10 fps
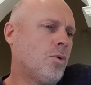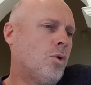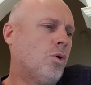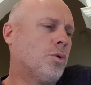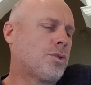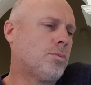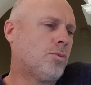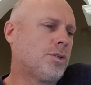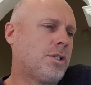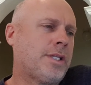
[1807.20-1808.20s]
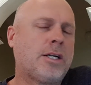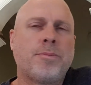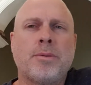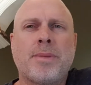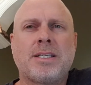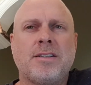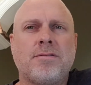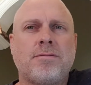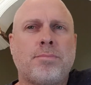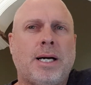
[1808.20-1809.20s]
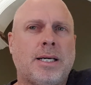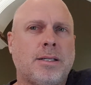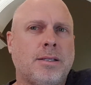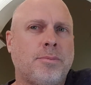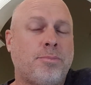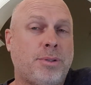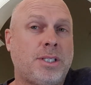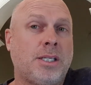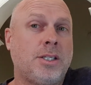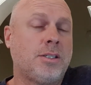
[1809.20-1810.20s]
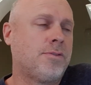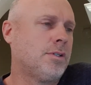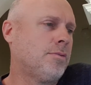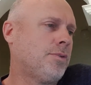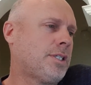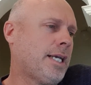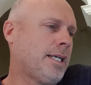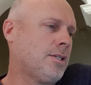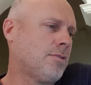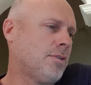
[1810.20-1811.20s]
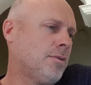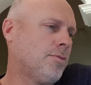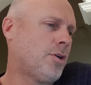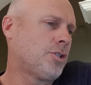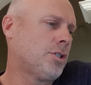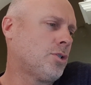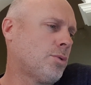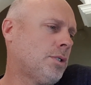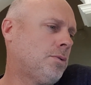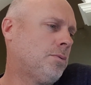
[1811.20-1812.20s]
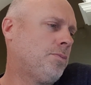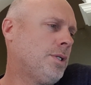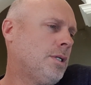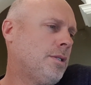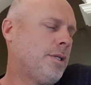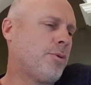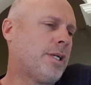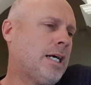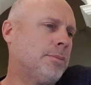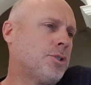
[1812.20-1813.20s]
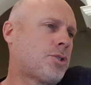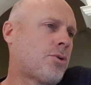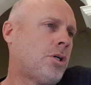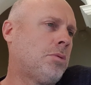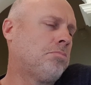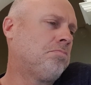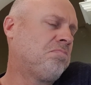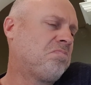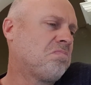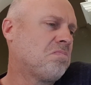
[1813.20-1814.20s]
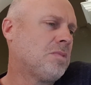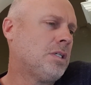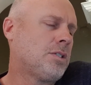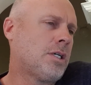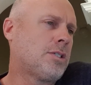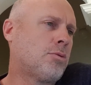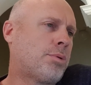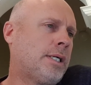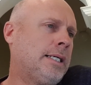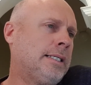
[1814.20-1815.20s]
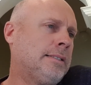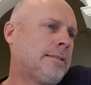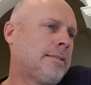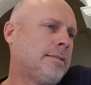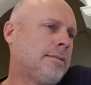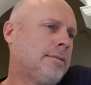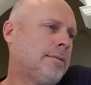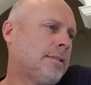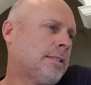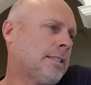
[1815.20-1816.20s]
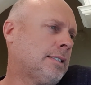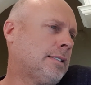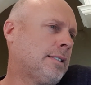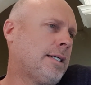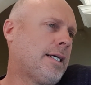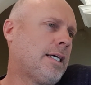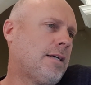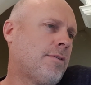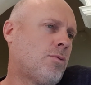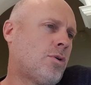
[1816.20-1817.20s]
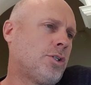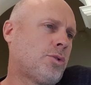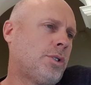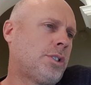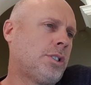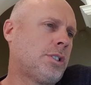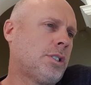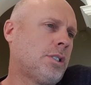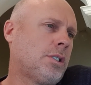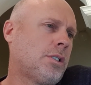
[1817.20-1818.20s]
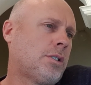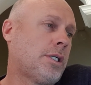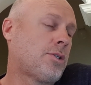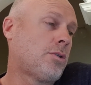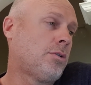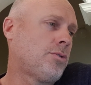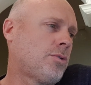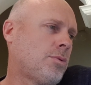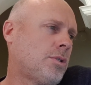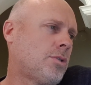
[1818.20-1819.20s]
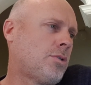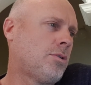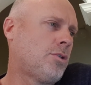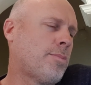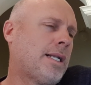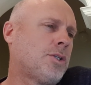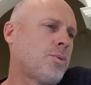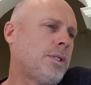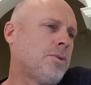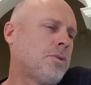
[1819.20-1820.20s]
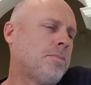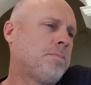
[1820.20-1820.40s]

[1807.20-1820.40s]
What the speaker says: Awesome watch, and that'll be a massive part of the percentage of the takings for the auction as well. Then we've got Arm & Strom, nice little brand. They have a watch which is a resonance, which is two balance wheels.